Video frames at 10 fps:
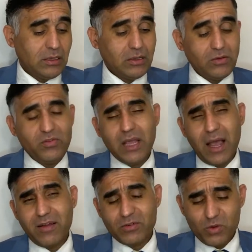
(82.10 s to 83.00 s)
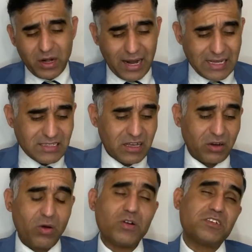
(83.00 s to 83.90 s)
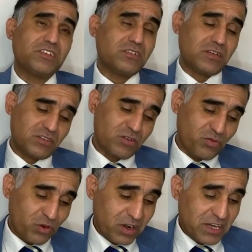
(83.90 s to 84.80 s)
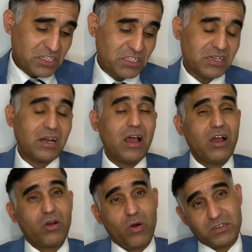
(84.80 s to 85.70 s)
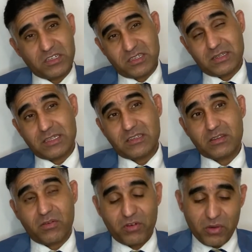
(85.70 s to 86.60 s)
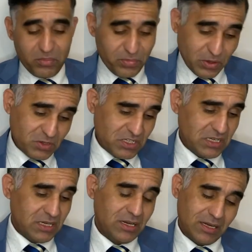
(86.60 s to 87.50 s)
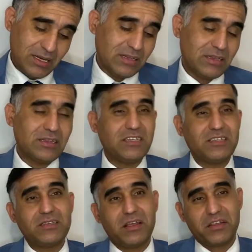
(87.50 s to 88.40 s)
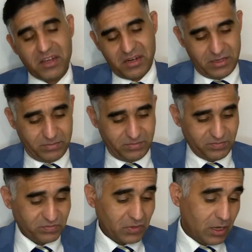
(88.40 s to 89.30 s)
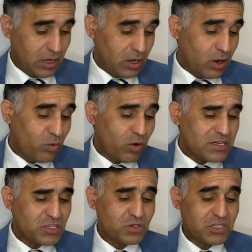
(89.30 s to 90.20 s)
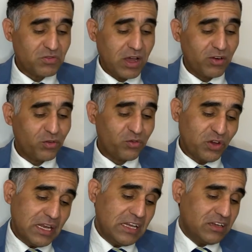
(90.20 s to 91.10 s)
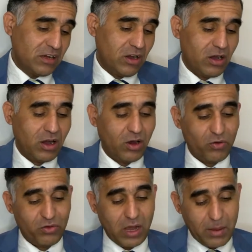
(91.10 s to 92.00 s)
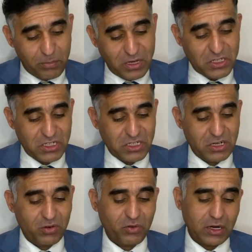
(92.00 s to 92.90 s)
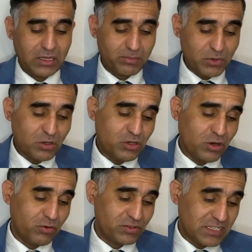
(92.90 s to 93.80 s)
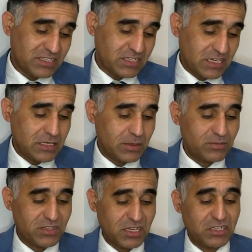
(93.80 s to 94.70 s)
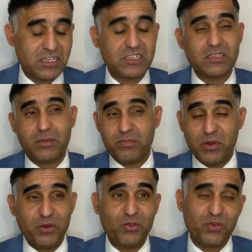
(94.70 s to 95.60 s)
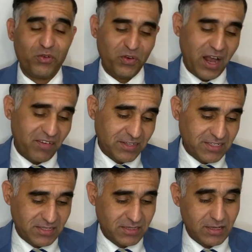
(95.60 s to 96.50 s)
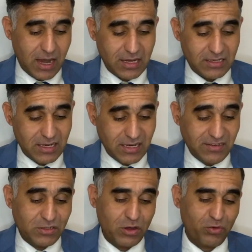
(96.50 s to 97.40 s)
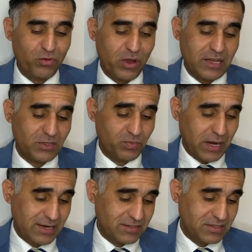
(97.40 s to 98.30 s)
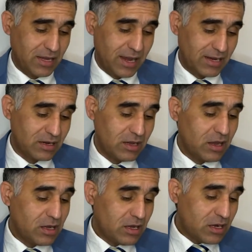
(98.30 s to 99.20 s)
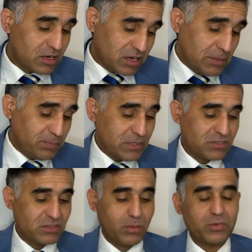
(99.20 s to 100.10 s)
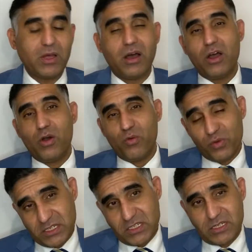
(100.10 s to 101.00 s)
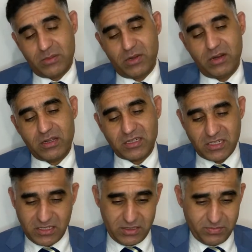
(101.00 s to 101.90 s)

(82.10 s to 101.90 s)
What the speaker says: we have to realize the consciousness of relation, consciousness of beauty in this kingdom. One should develop feeling of appreciation for the beauty of this kingdom, such as beautiful flowers and leaves of various plants and creepers of the vegetable kingdom.